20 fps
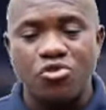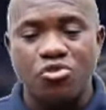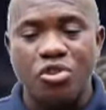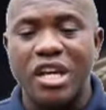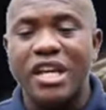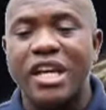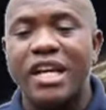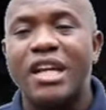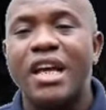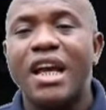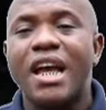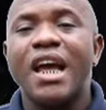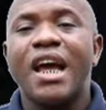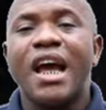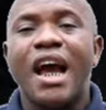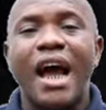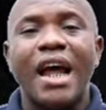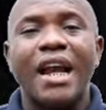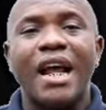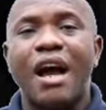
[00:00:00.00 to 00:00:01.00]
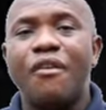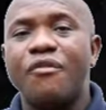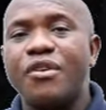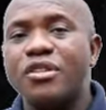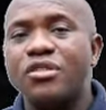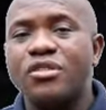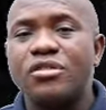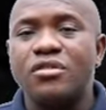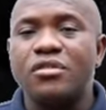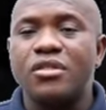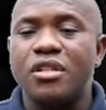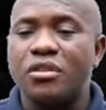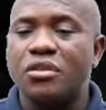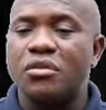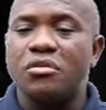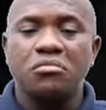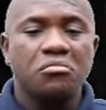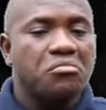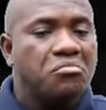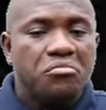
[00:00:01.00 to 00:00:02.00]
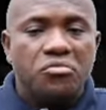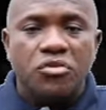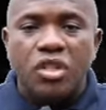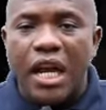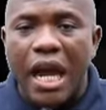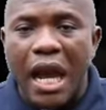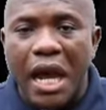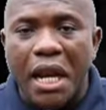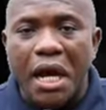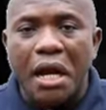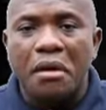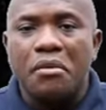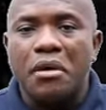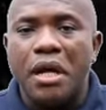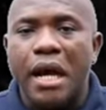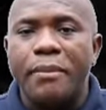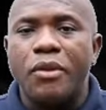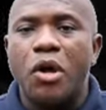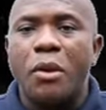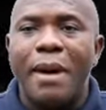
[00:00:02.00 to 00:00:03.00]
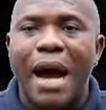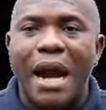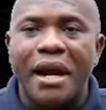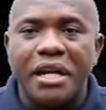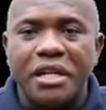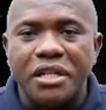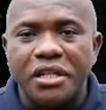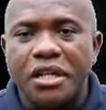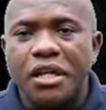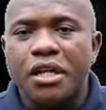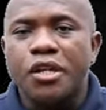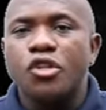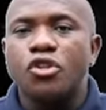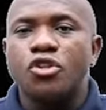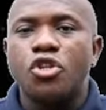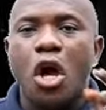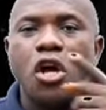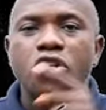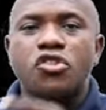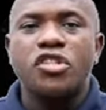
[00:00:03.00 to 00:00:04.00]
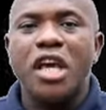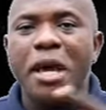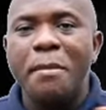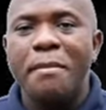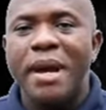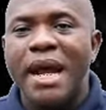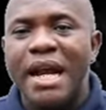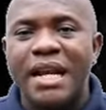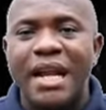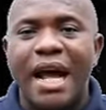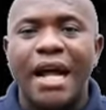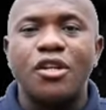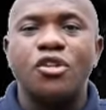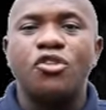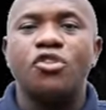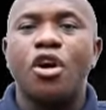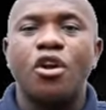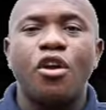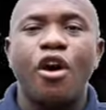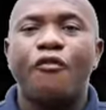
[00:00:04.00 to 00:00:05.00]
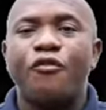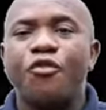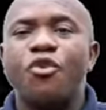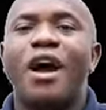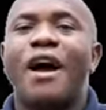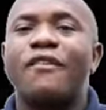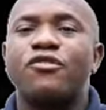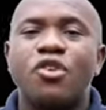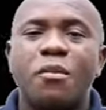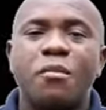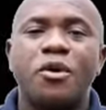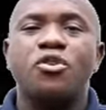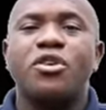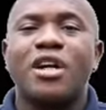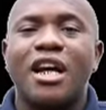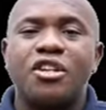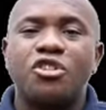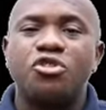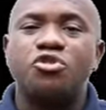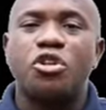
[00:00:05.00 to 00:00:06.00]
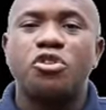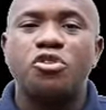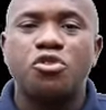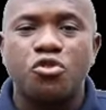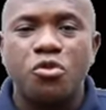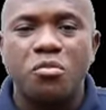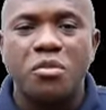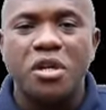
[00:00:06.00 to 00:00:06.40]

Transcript: drinking and having, you know, and uh, I'm not married. Does it mean that none of you have somebody you can introduce to